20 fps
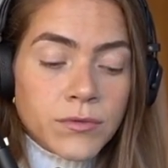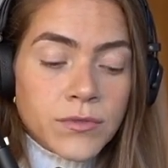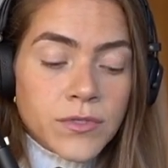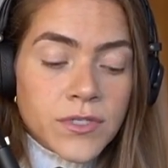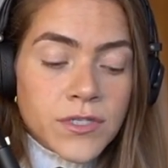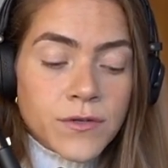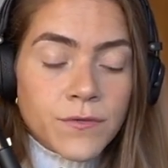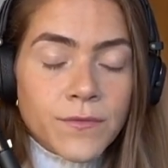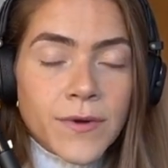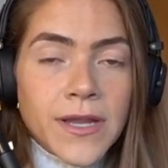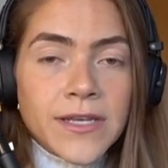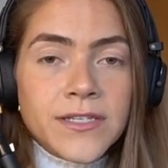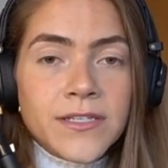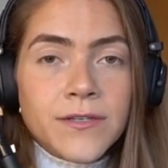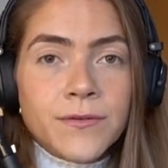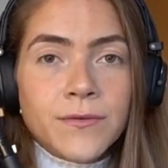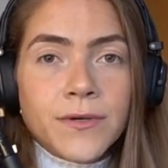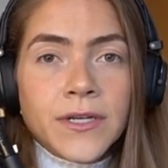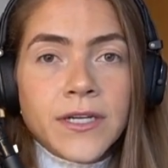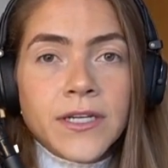
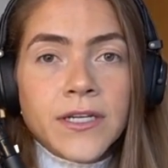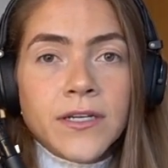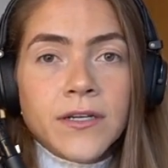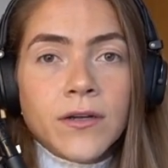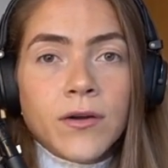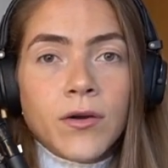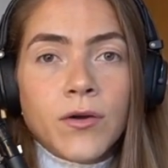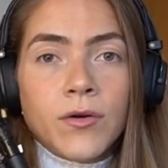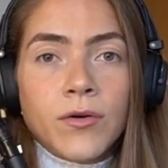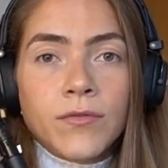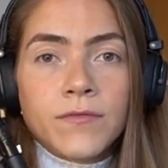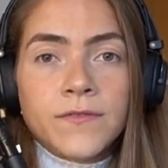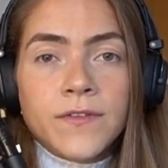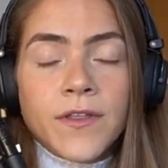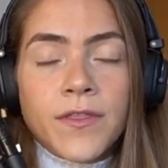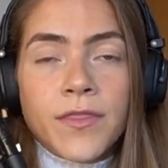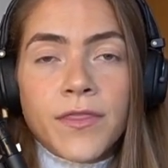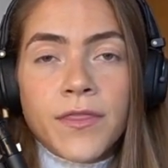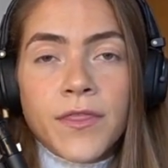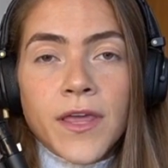Surrendering of the
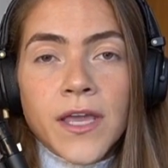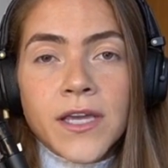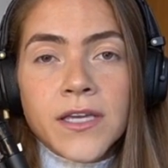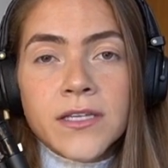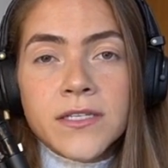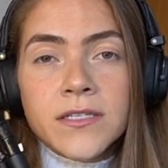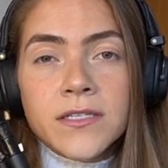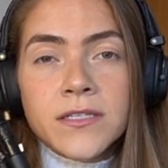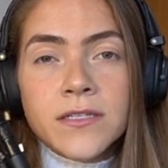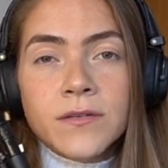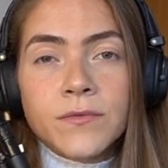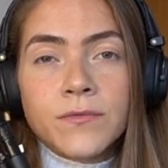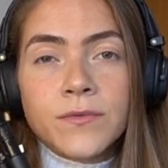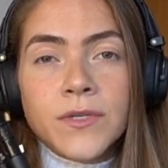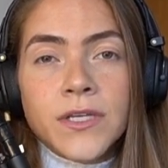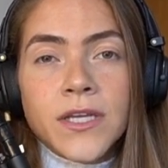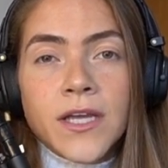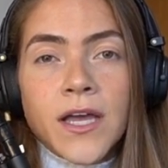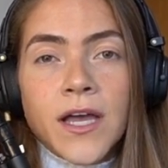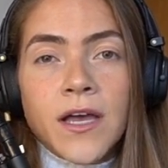things that
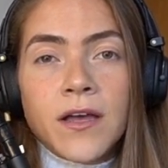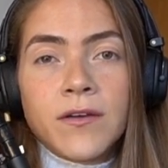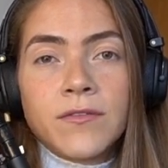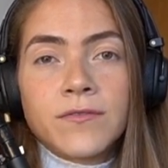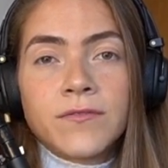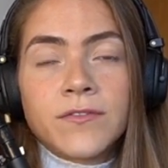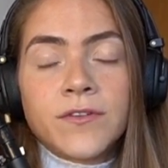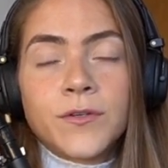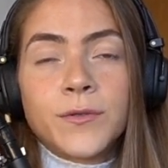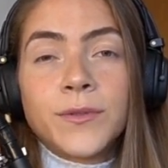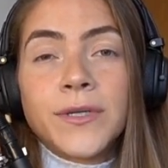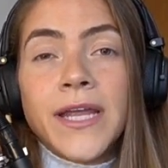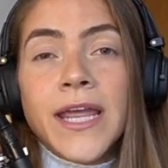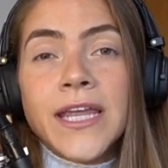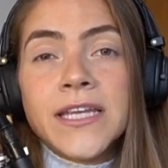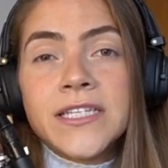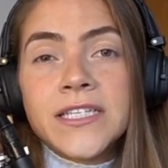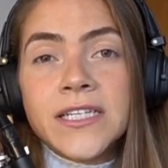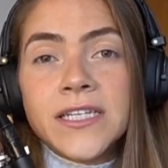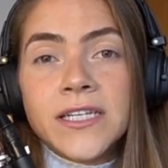we have
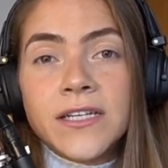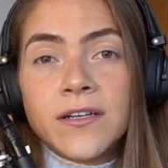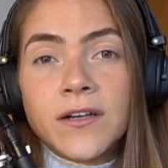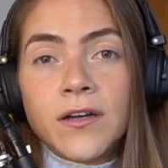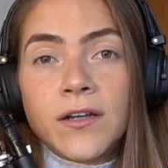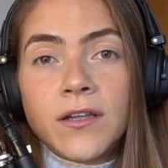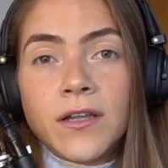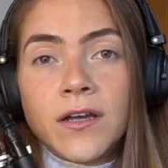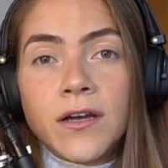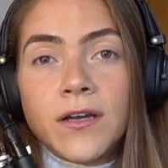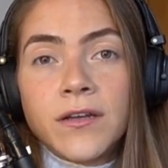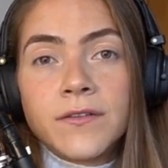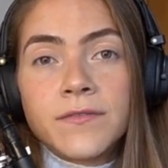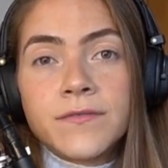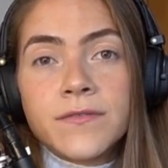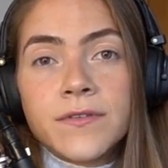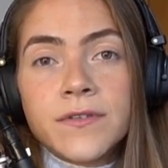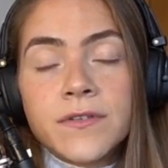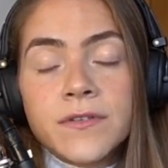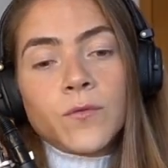created in our
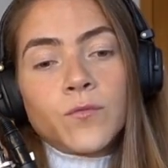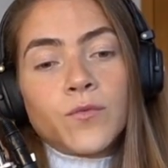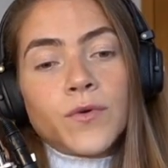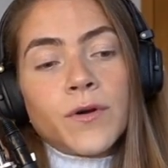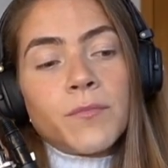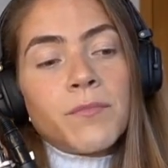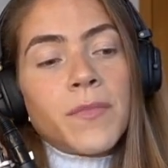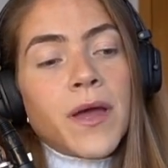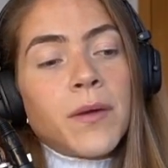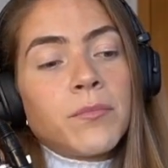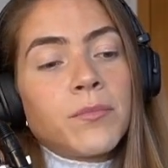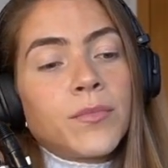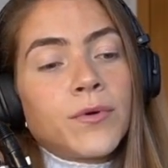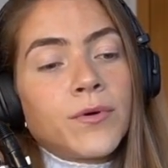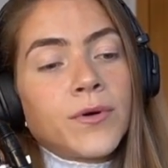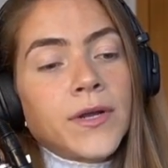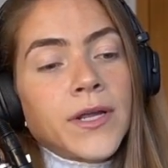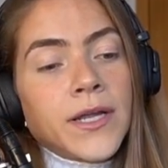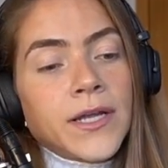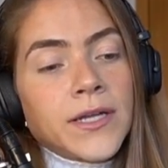lives.
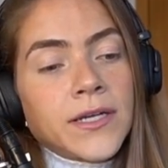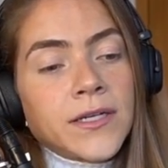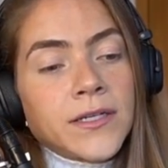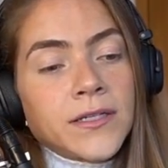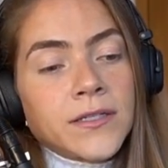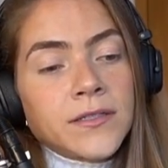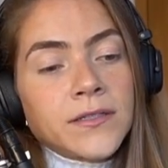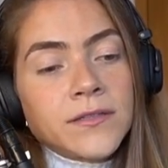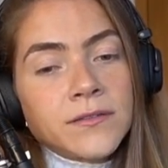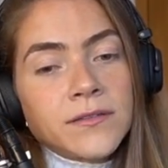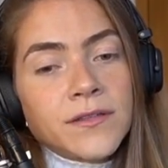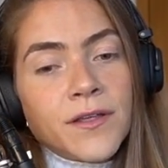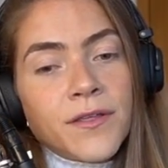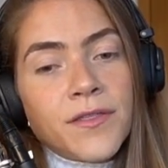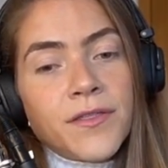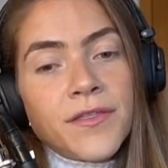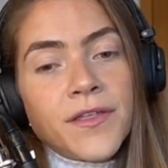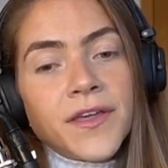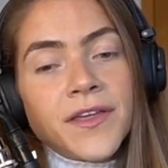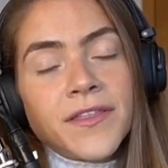Remembering the
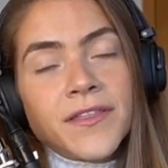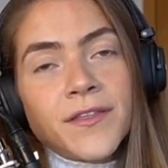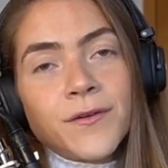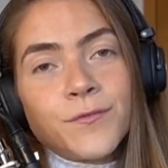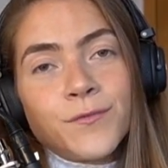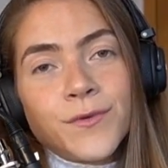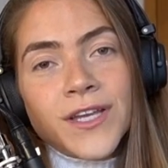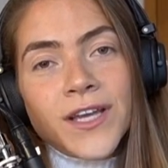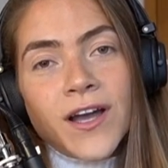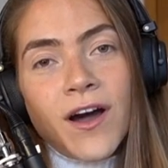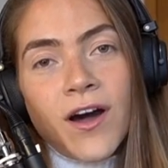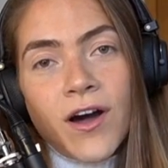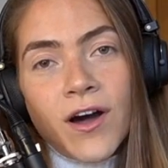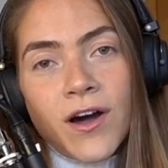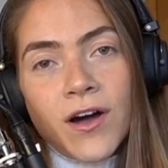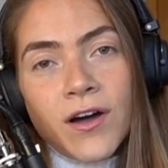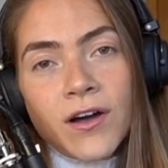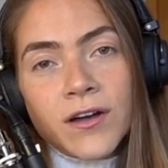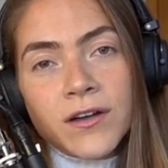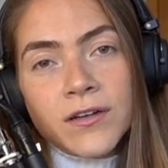thing that
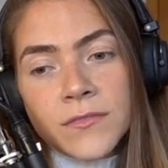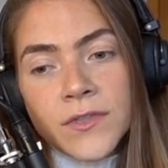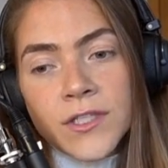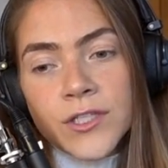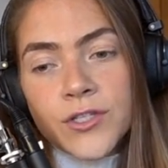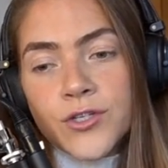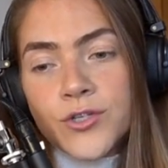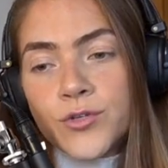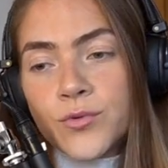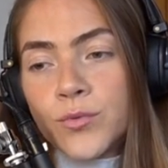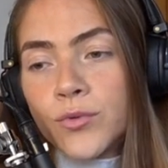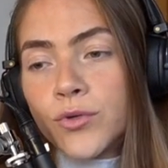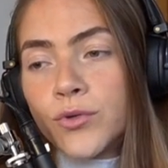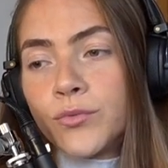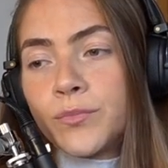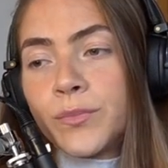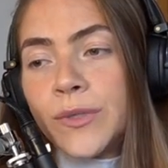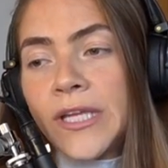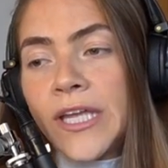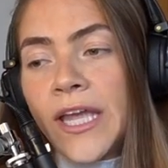are. The true
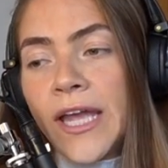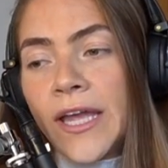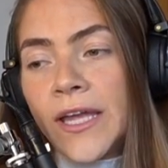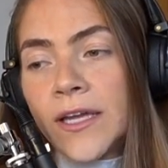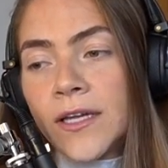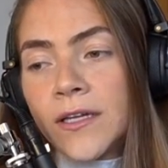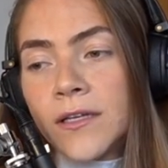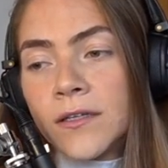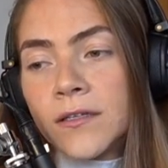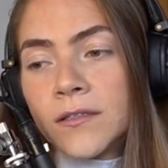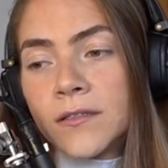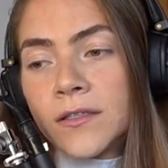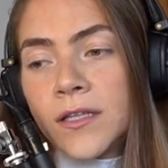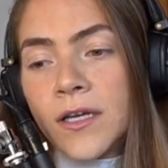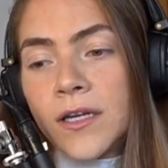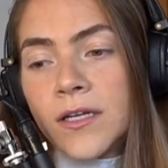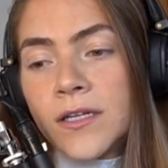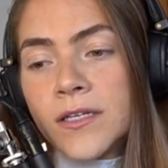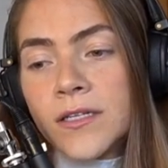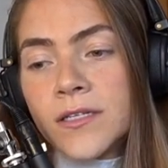being
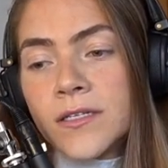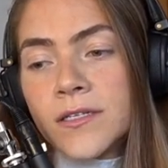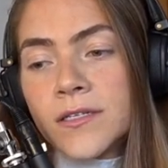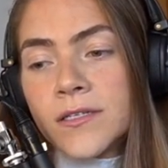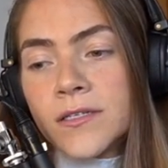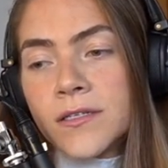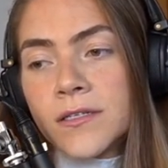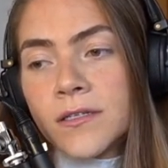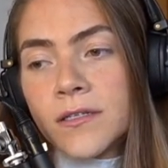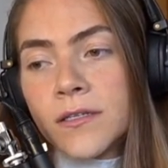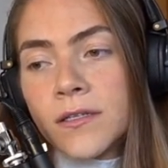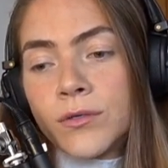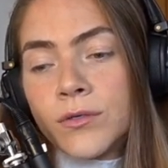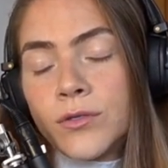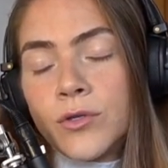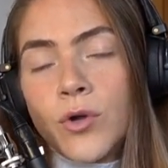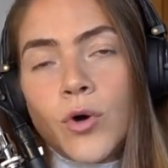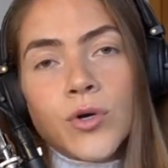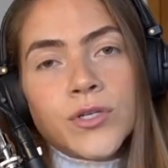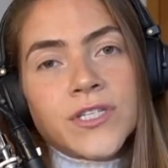that is
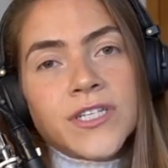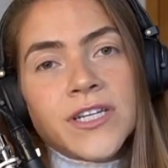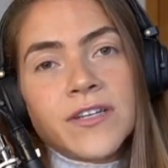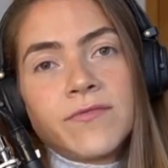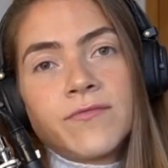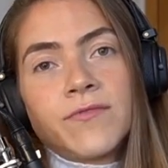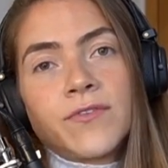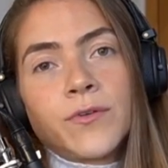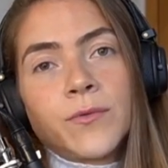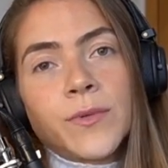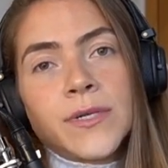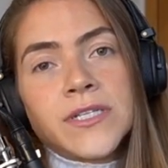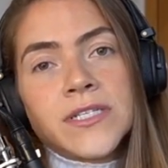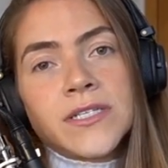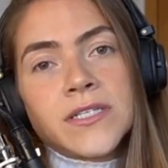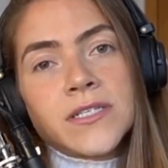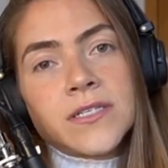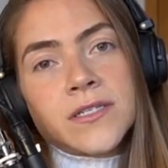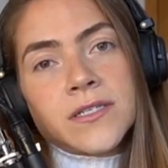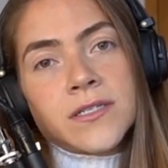not
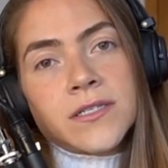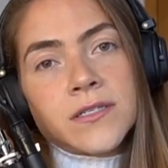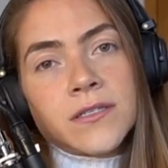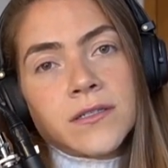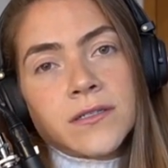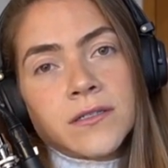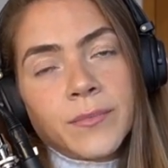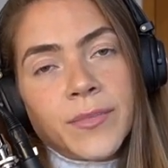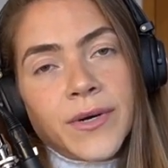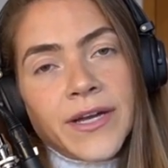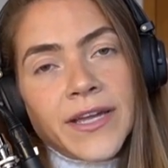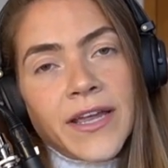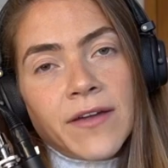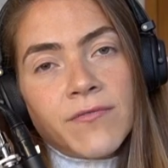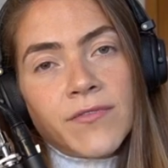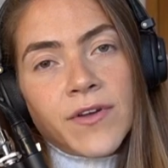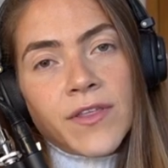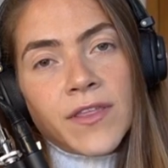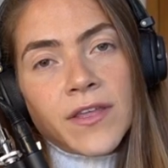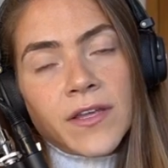influenced by
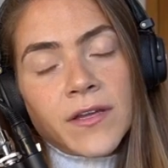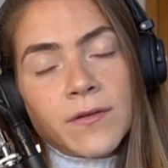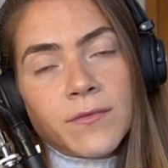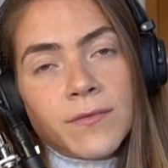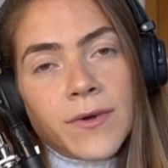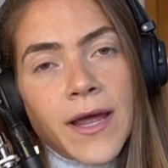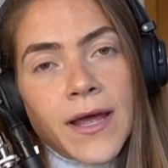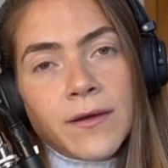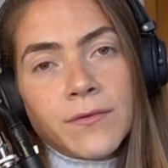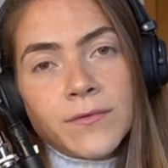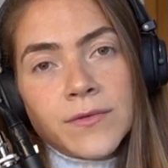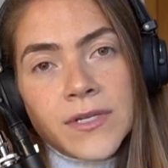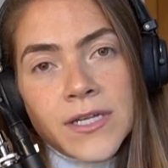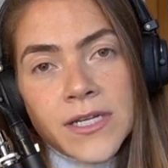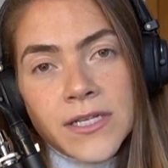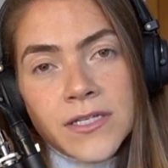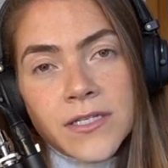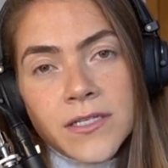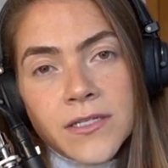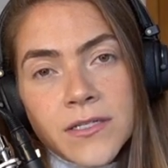everything around
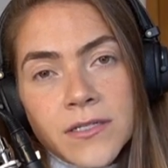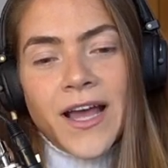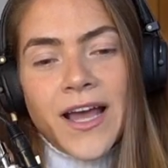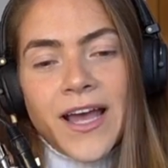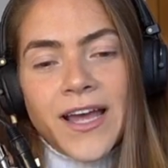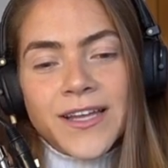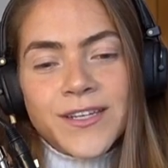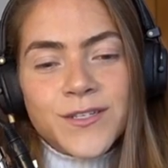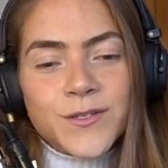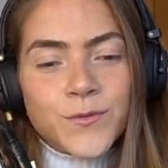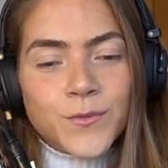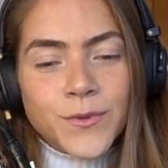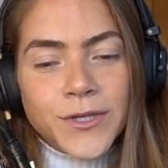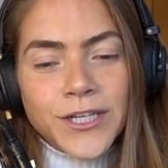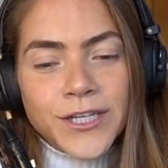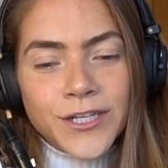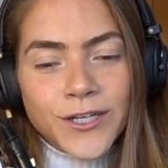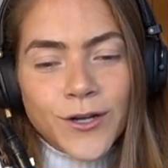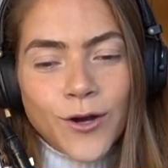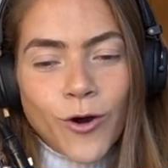it. And we
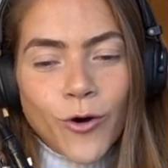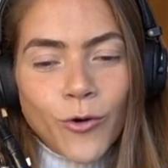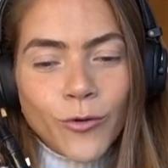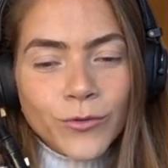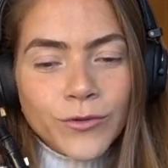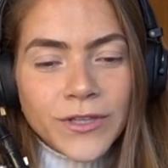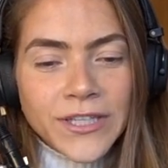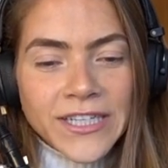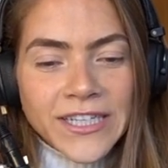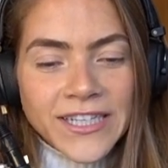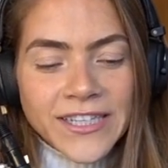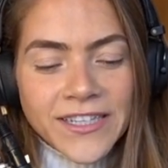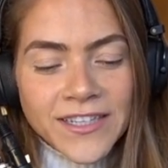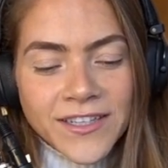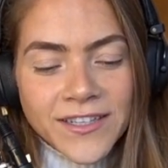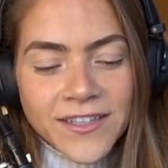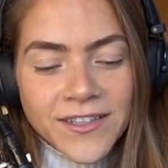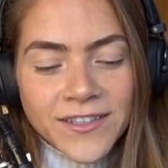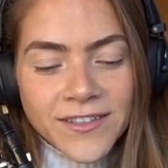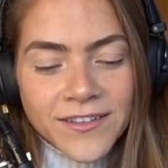can
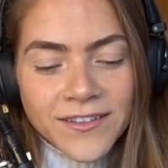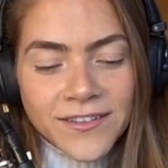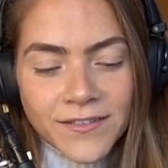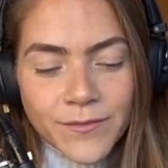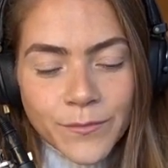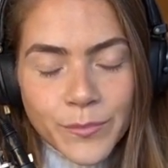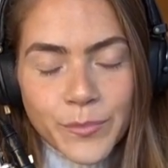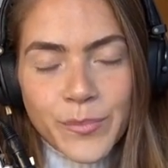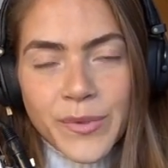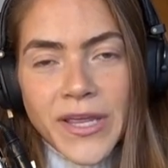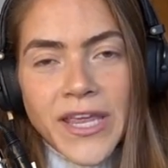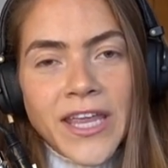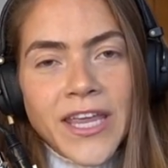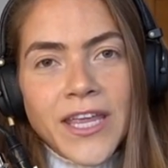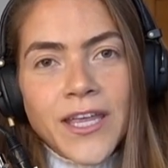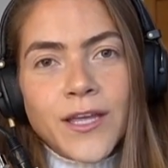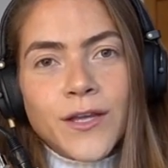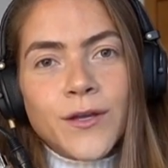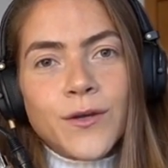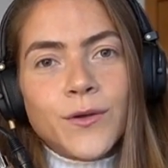only
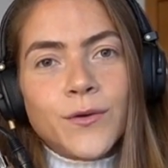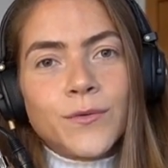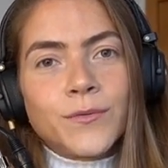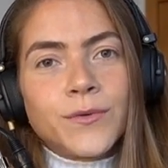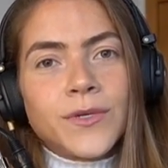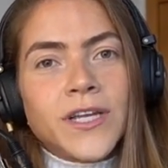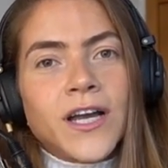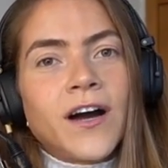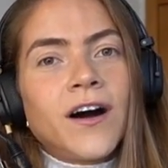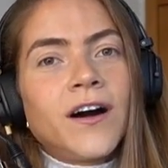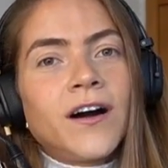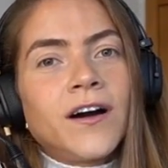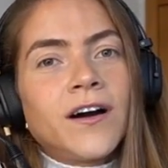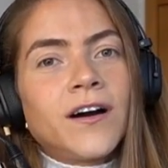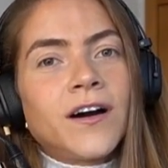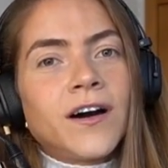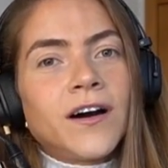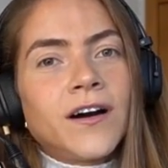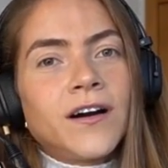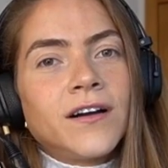be who we
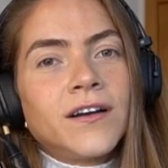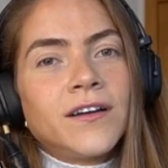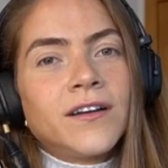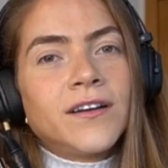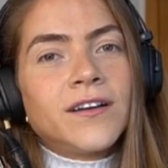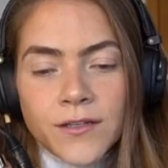are,